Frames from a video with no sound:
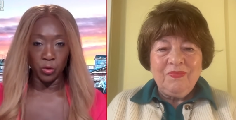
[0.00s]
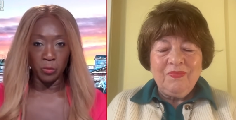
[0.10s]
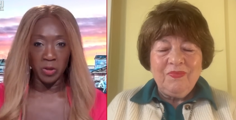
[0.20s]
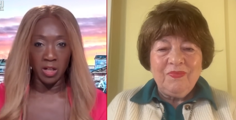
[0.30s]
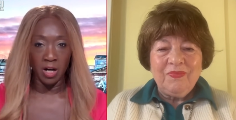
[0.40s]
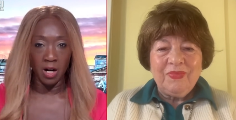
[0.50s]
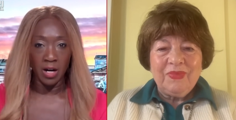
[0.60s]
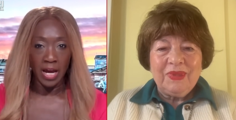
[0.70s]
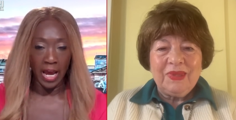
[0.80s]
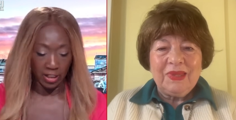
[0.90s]
Speaker 1: the P R
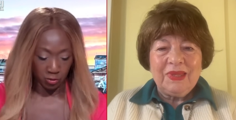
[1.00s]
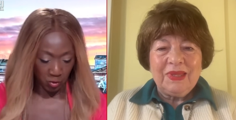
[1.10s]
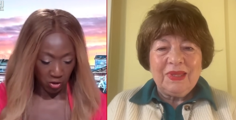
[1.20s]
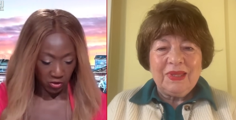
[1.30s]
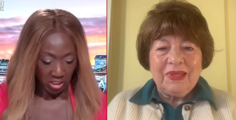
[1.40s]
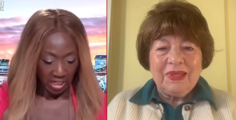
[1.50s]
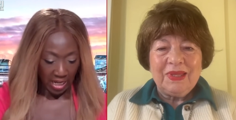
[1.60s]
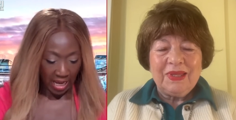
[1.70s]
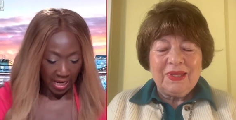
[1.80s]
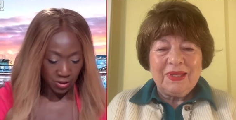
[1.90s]
expert
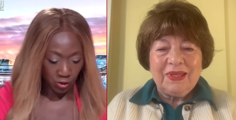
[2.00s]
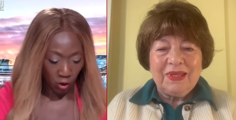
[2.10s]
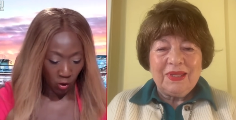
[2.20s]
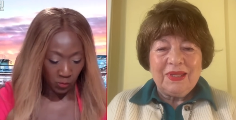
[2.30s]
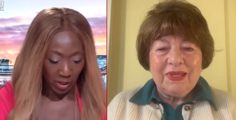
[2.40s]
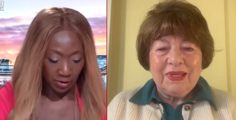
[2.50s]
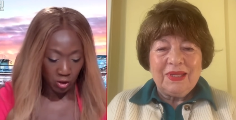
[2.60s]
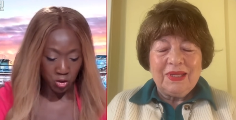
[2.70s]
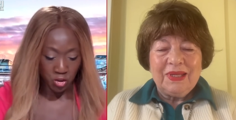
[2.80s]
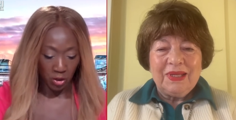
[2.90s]
Ed
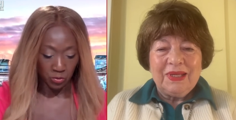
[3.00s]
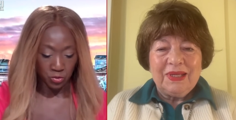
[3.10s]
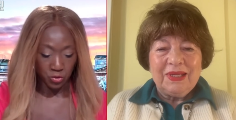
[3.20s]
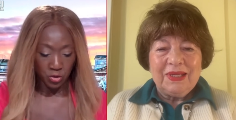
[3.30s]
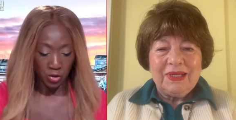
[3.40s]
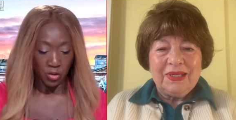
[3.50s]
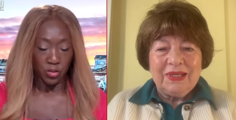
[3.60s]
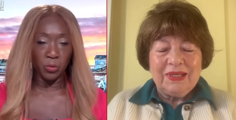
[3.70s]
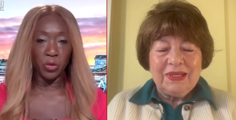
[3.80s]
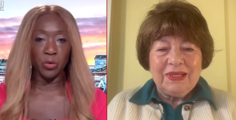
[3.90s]
Comran-Jones. So
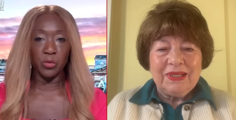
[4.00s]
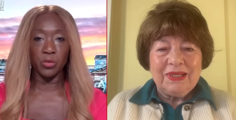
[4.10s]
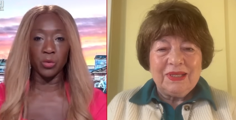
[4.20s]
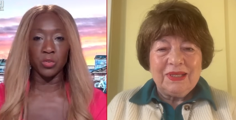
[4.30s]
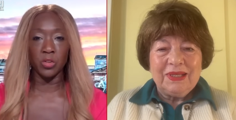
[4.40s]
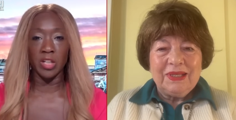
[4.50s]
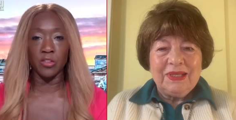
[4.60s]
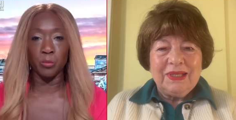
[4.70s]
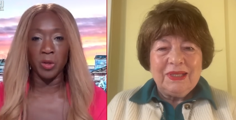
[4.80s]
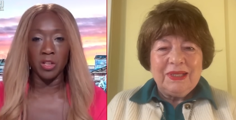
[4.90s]
what are your thoughts on his
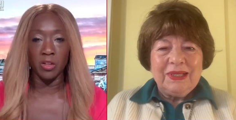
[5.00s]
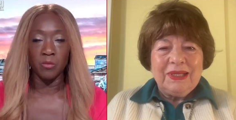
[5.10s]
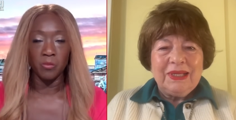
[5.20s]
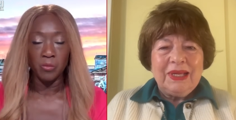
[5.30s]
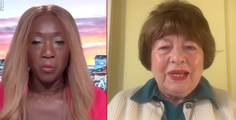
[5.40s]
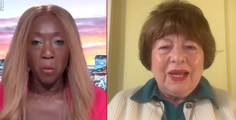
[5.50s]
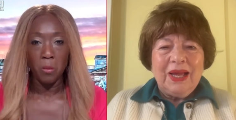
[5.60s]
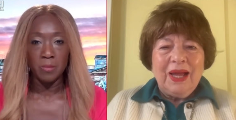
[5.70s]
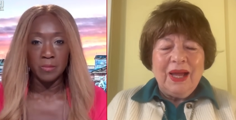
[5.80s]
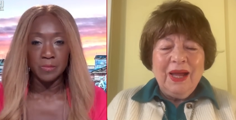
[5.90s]
opinion?
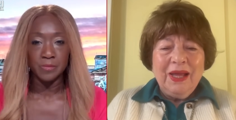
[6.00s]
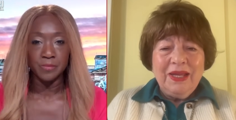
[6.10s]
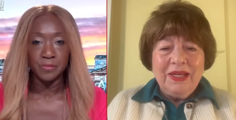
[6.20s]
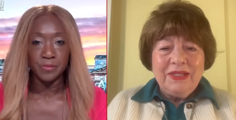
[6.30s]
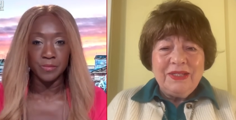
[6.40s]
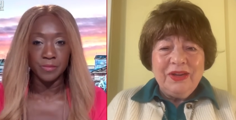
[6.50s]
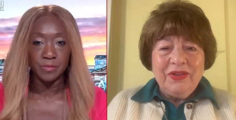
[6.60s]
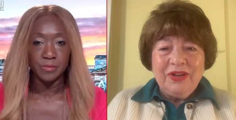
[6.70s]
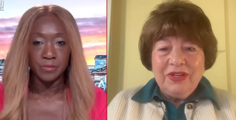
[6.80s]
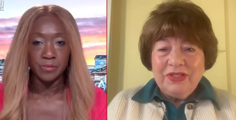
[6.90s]
Speaker 2: I
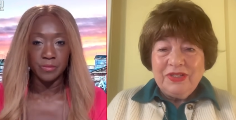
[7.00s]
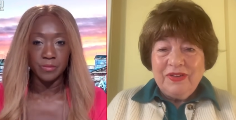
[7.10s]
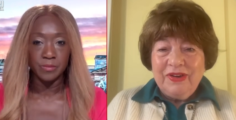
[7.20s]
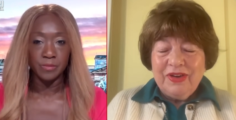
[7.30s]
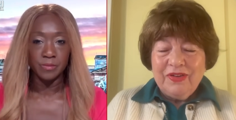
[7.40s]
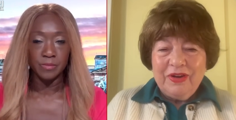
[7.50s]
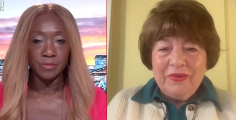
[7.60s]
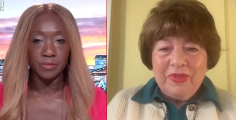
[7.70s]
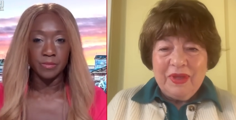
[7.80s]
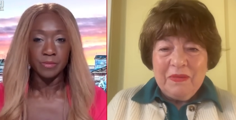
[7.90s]
don't necessarily agree
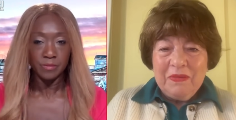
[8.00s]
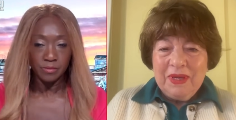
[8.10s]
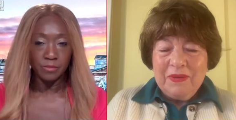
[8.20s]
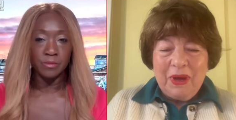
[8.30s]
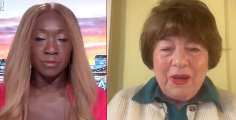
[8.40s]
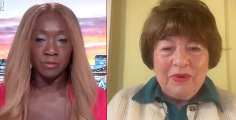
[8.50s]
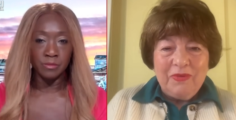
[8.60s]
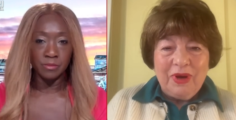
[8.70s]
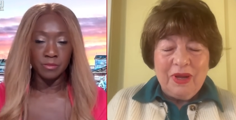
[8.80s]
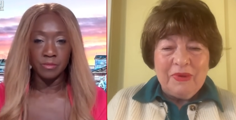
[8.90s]
with him. He might be
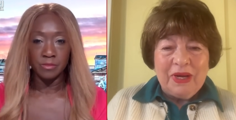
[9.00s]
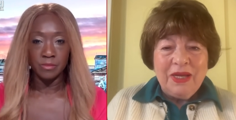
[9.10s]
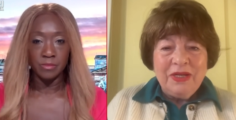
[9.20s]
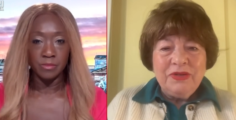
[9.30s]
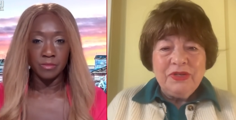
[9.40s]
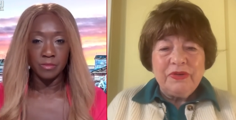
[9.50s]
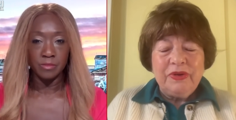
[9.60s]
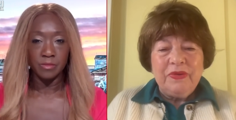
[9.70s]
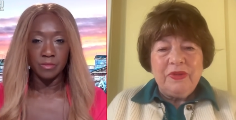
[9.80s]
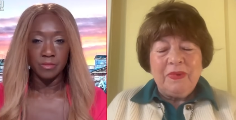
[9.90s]
right, but I don't
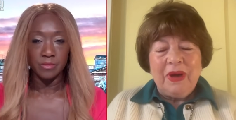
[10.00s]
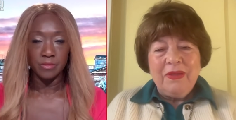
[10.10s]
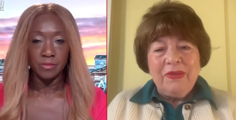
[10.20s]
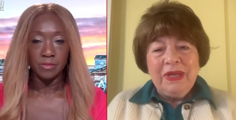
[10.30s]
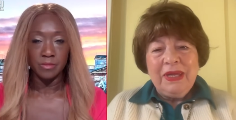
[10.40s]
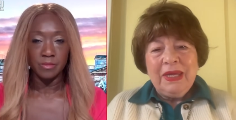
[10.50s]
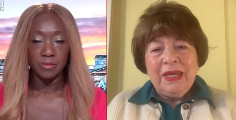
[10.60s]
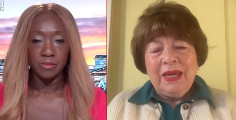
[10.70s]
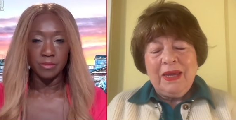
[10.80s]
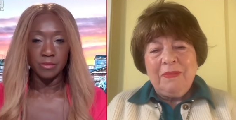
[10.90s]
agree with him. I think it
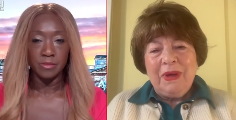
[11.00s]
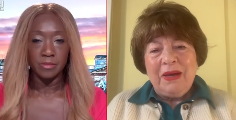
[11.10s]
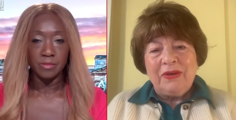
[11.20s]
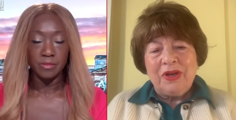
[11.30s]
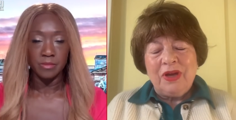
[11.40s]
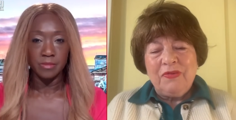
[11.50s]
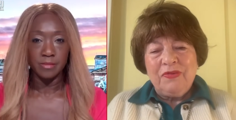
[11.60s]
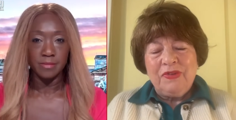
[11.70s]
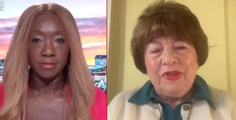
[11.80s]
came out after